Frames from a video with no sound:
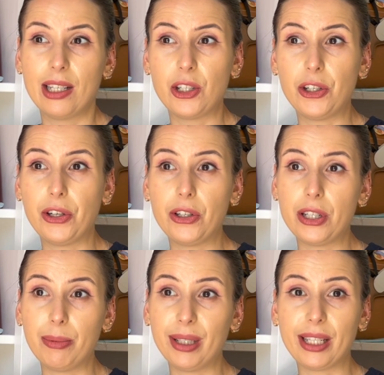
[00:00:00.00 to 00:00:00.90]
Studio
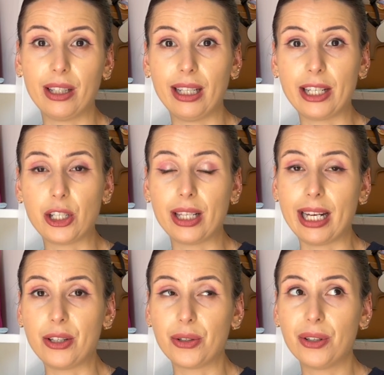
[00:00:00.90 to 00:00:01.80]
Ghibli collection
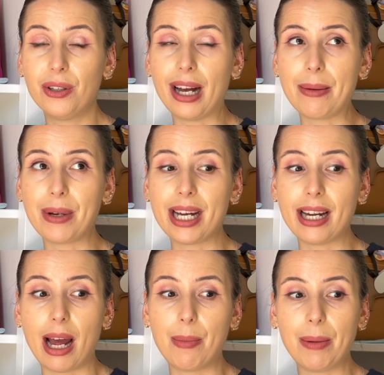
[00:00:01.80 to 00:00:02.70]
they do, I
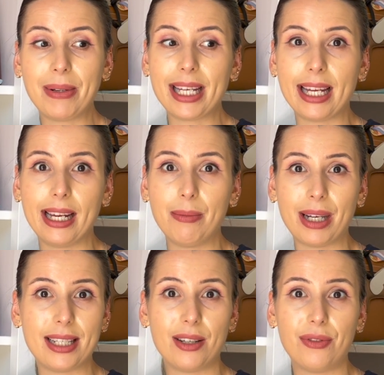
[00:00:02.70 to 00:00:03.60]
mean, I might be kicking
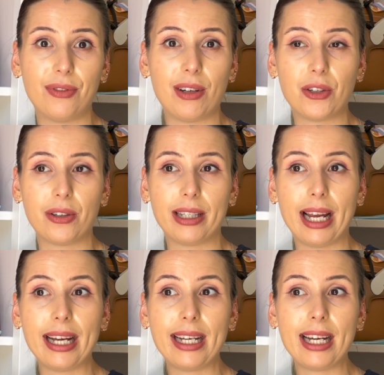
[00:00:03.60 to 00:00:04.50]
myself if I don't
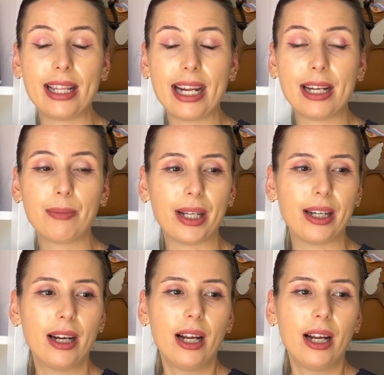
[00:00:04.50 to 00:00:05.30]
get anything, but